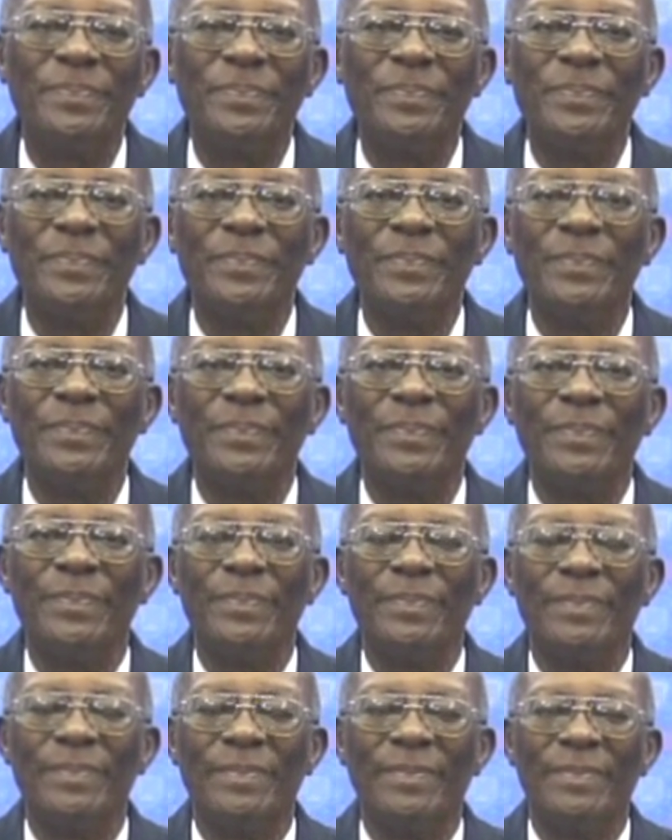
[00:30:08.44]

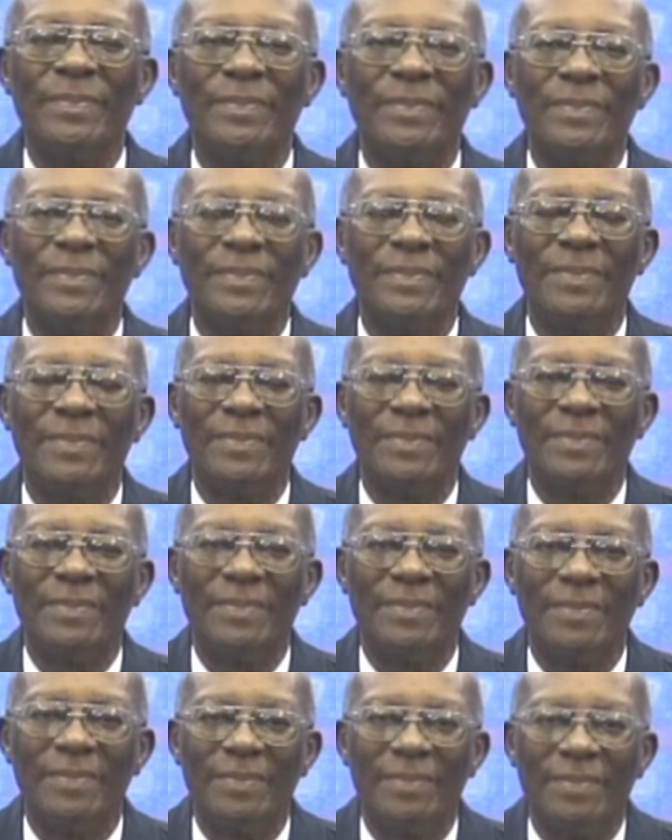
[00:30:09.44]

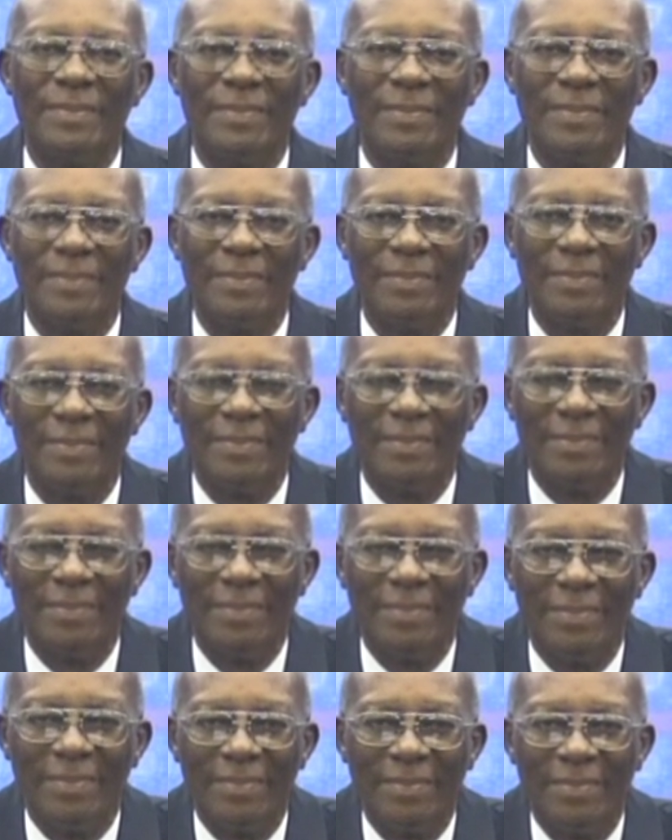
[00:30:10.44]

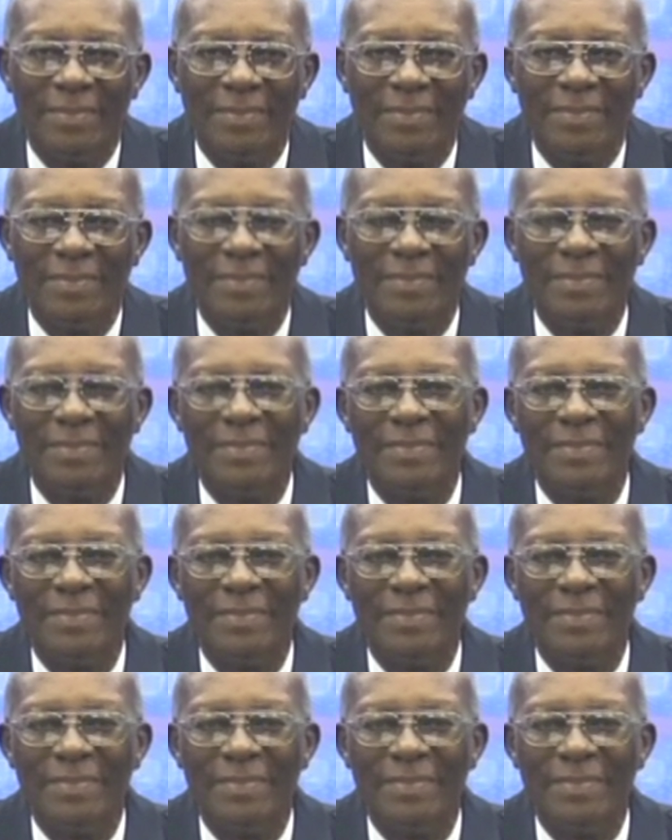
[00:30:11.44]
Nothing is said.